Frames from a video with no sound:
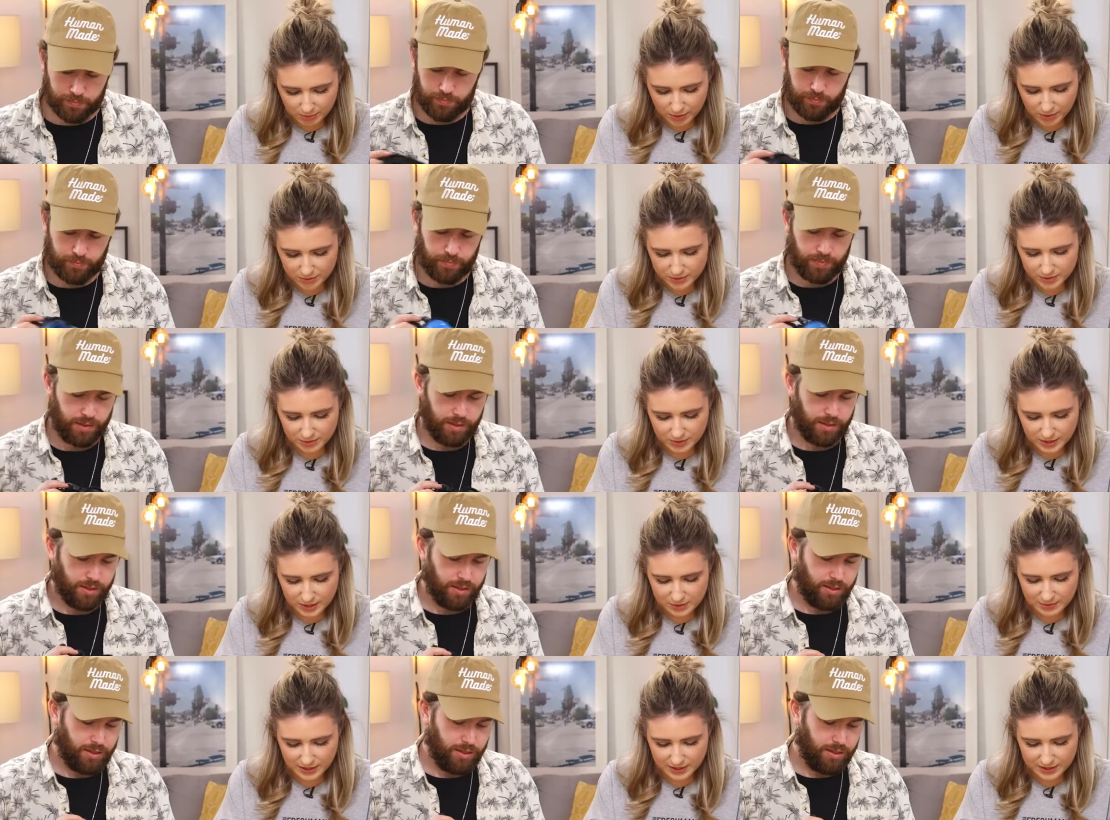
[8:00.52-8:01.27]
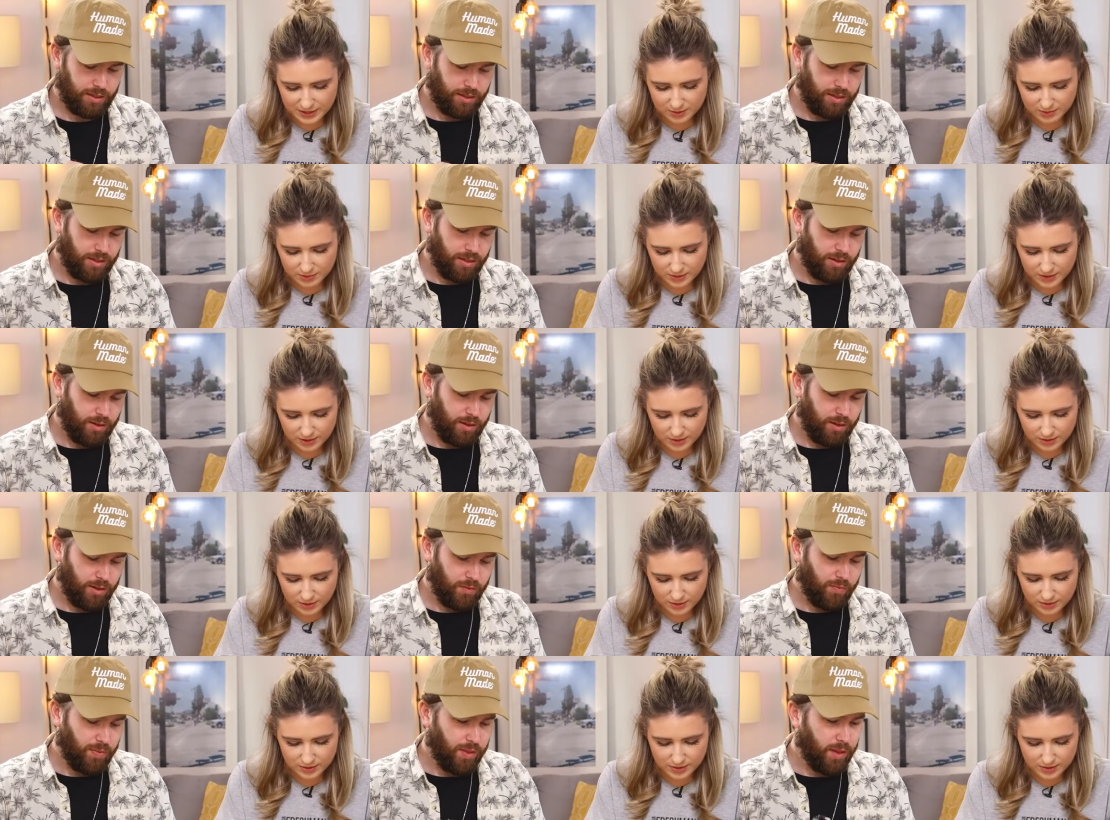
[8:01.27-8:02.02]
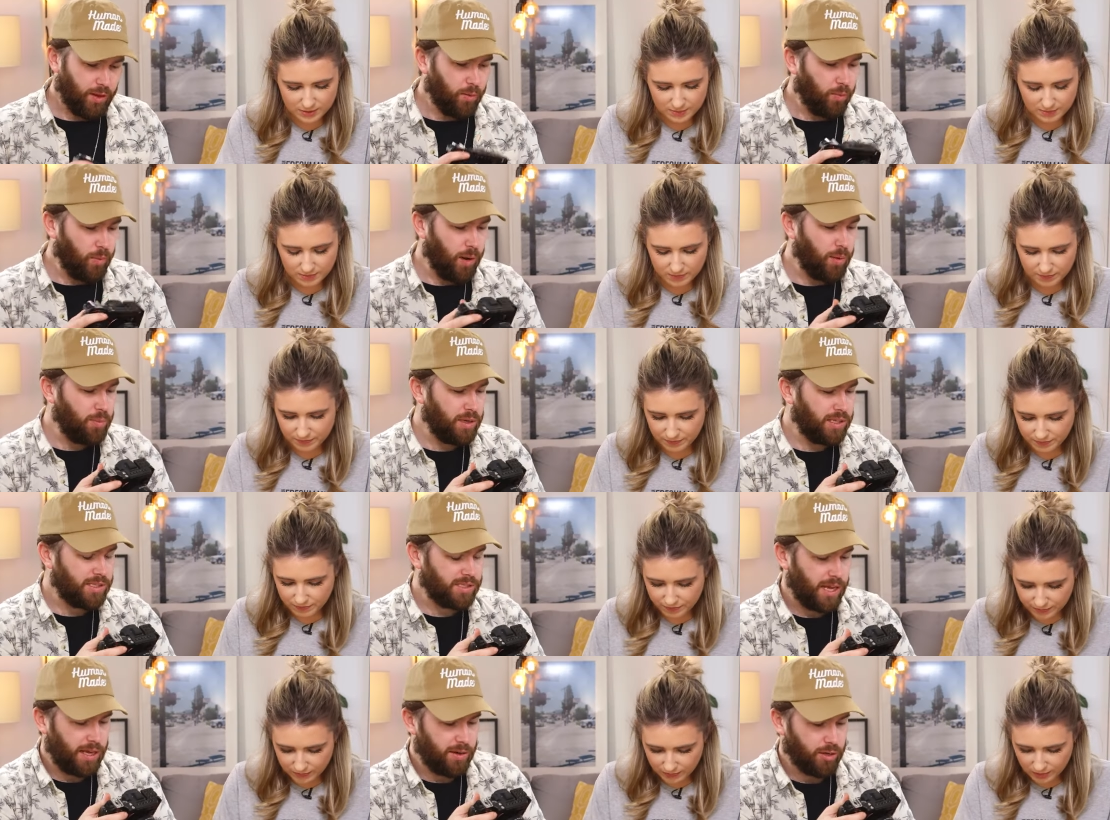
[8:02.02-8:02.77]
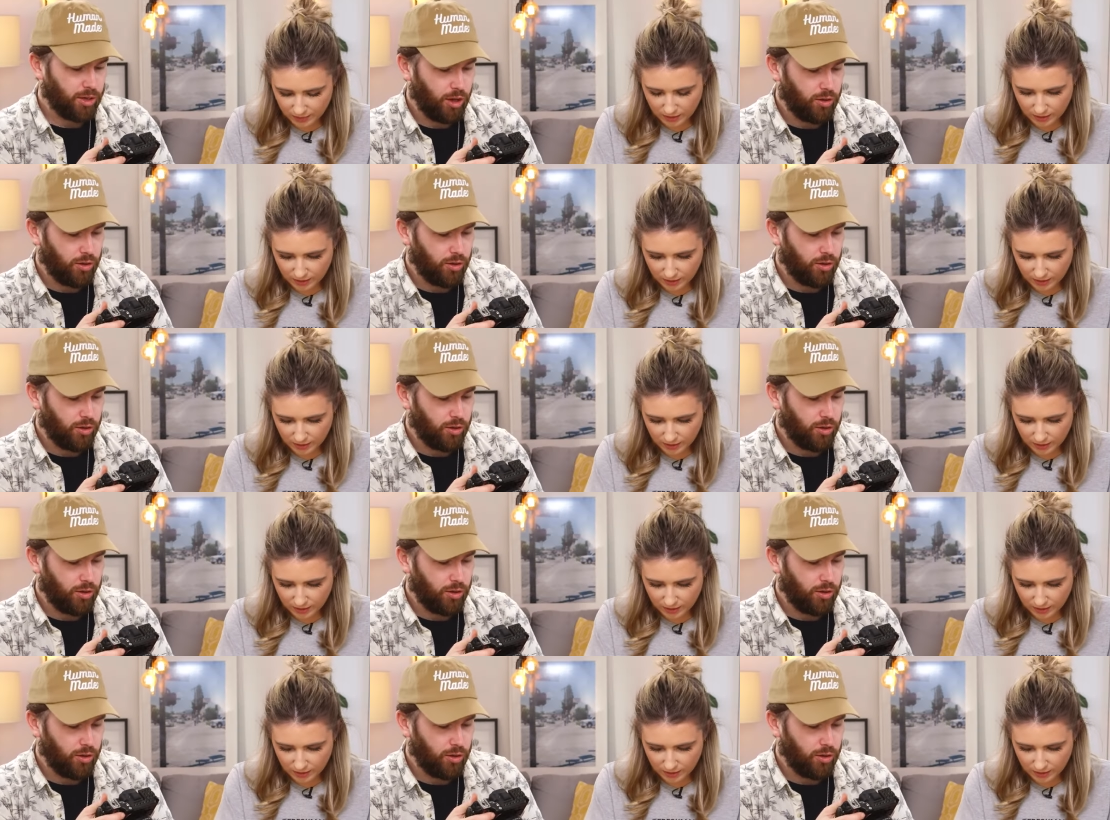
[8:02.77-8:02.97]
Speaker 1: pop some of these back so we don't lose them.
Speaker 2: When we said